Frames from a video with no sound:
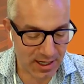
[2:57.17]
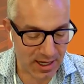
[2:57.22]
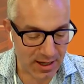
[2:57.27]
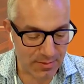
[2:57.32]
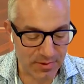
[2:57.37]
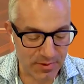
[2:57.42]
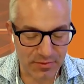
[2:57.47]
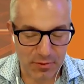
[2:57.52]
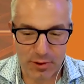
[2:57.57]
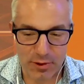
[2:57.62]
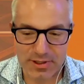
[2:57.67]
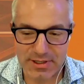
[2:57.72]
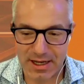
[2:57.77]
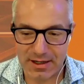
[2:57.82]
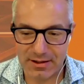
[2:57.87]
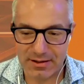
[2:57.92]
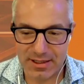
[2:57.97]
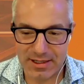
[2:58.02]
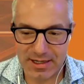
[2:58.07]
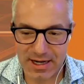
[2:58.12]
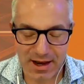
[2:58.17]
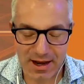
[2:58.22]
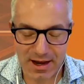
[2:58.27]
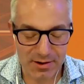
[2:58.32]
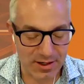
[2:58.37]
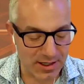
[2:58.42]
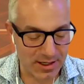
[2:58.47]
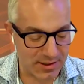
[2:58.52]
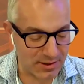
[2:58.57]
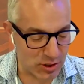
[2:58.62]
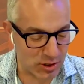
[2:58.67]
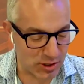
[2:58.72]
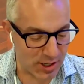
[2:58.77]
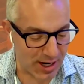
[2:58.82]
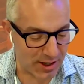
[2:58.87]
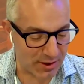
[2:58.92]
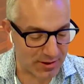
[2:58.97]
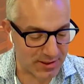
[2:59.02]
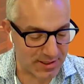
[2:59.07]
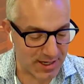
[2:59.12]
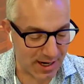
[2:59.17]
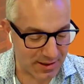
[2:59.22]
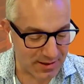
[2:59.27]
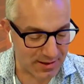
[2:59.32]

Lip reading: And before settling down in Shiner,